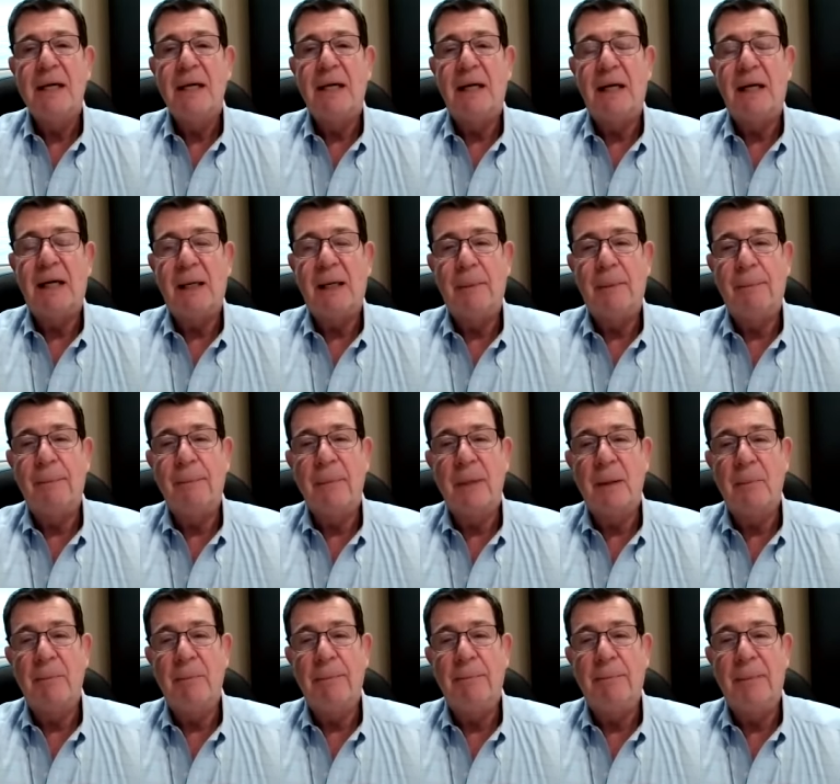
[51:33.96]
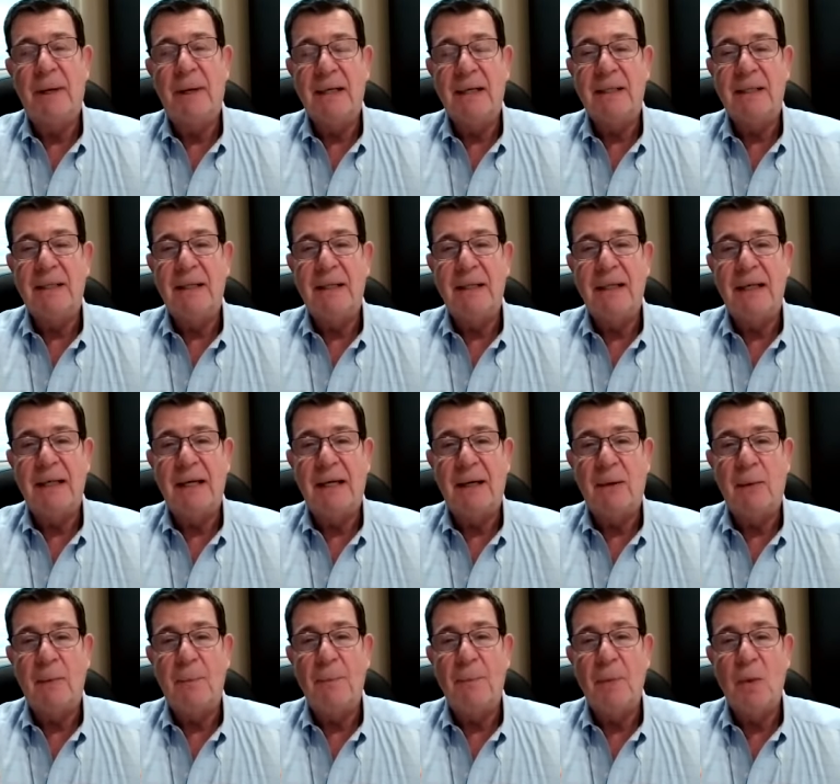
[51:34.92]
Um, but
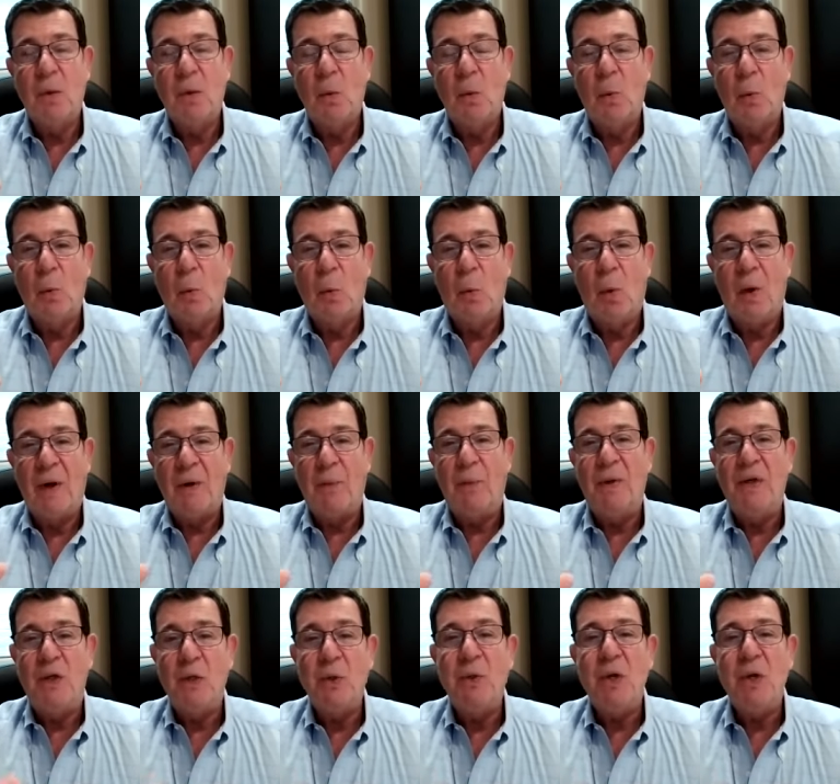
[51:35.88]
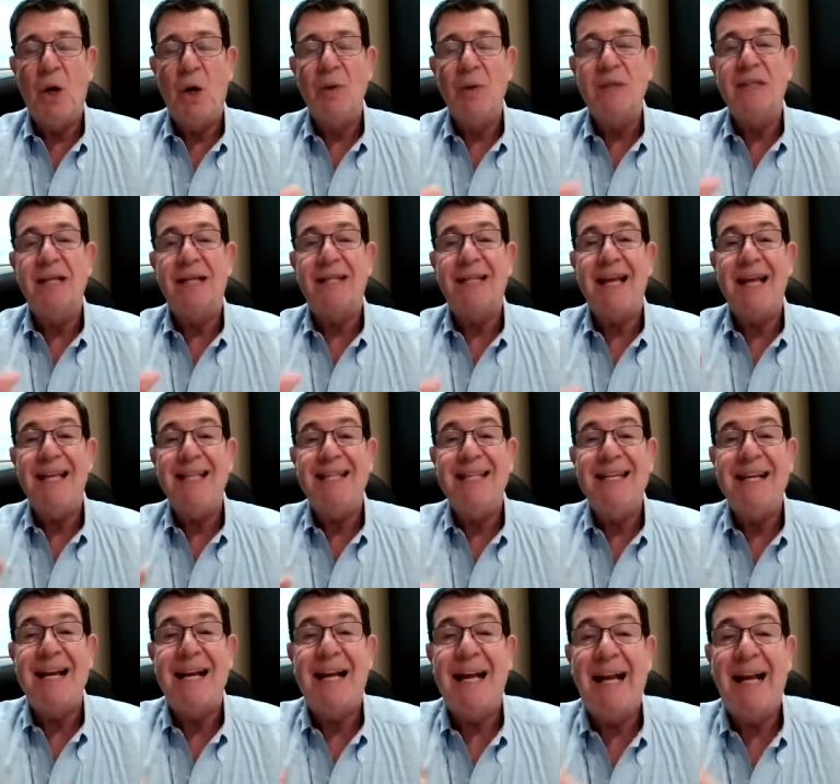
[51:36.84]
uh, what we do know is that they
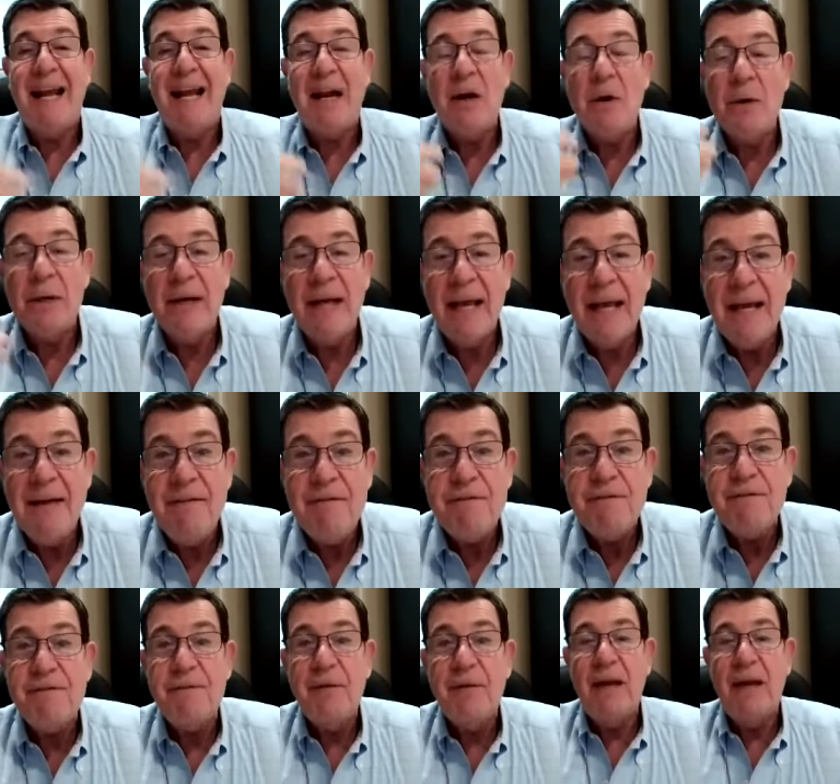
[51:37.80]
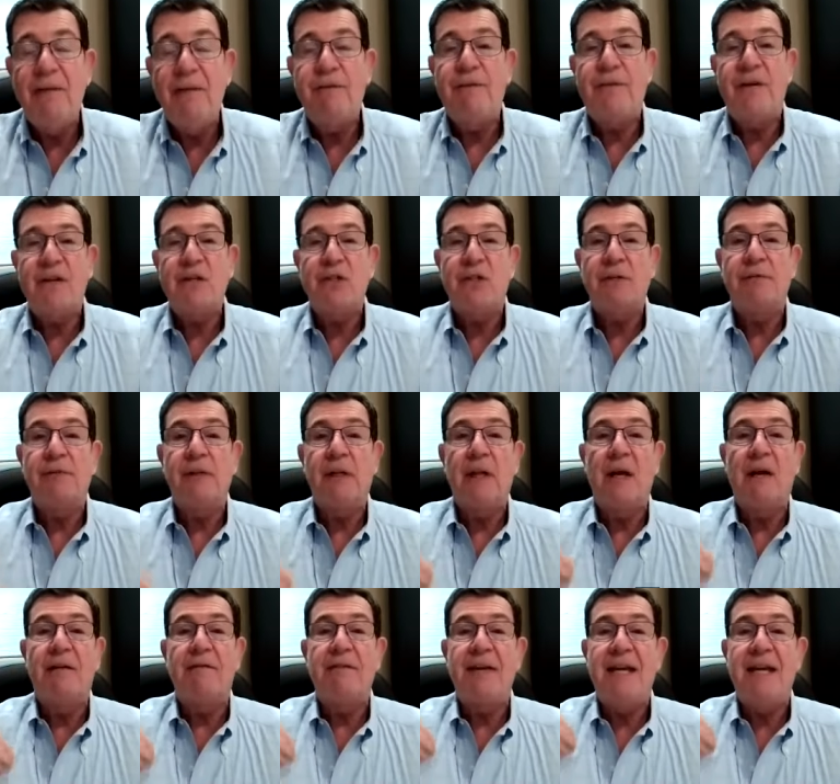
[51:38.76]
declared a, a
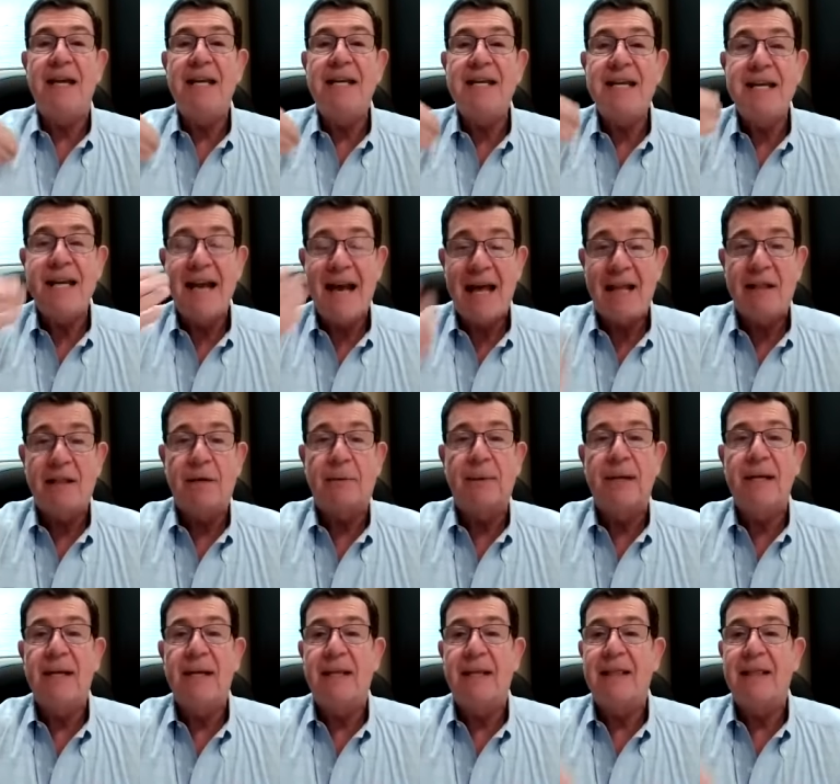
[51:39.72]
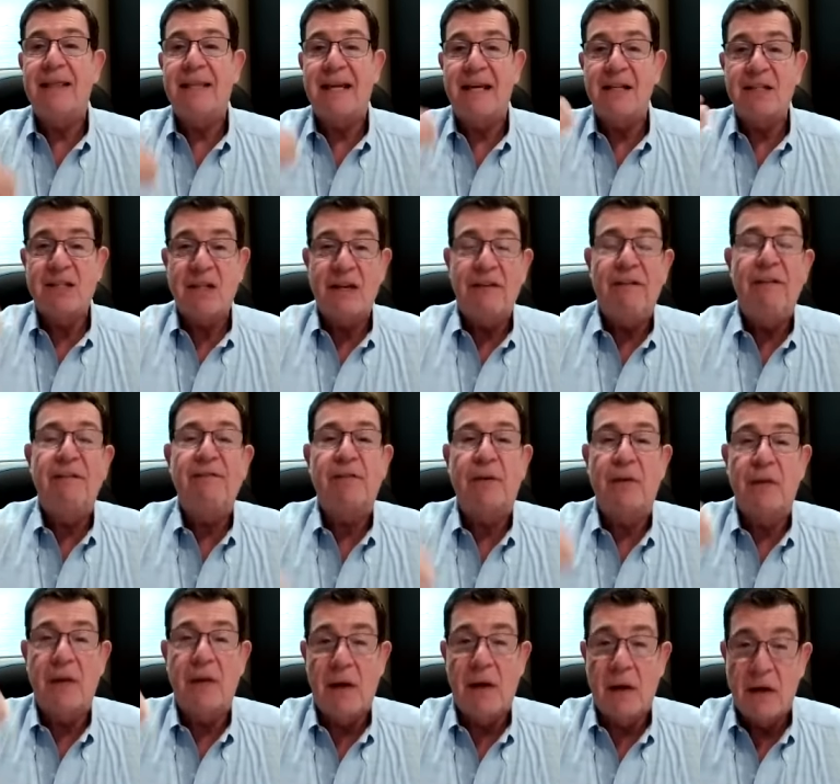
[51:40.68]
festival of ingathering and thanksgiving
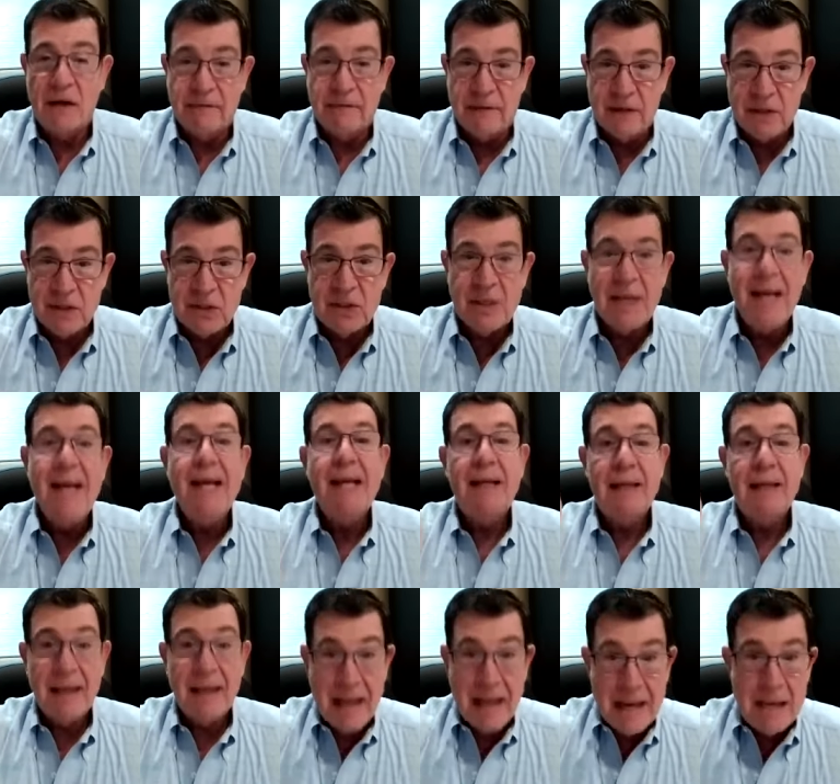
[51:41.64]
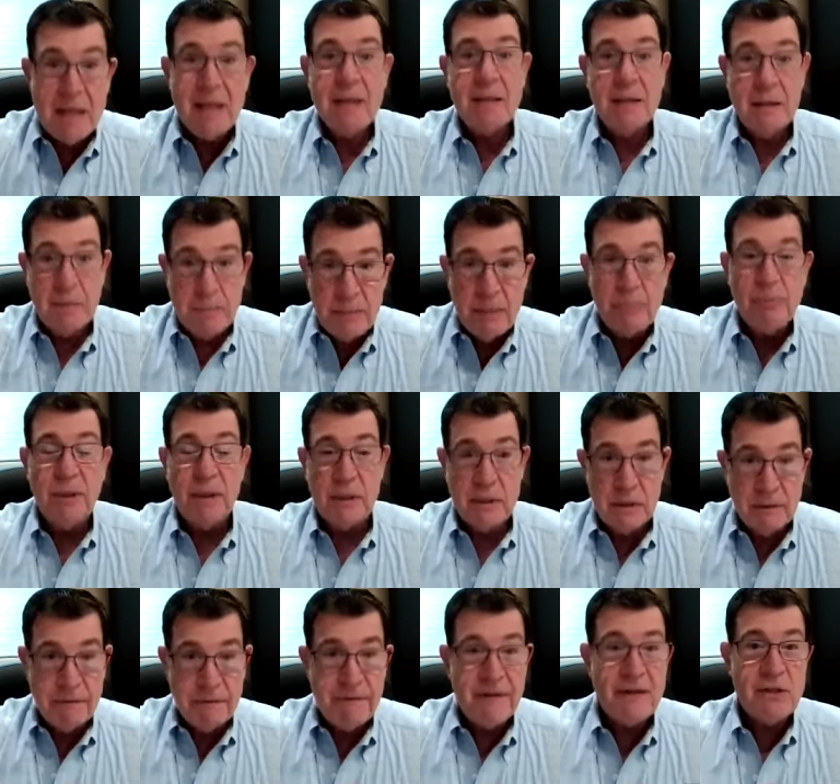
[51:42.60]
for the harvest, like the
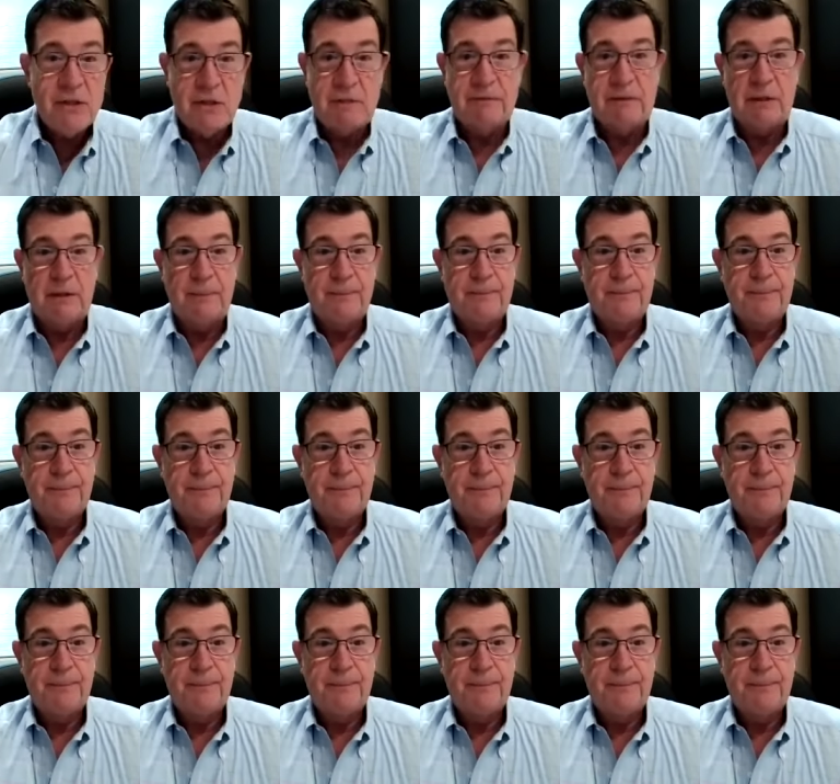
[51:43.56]
biblical festival.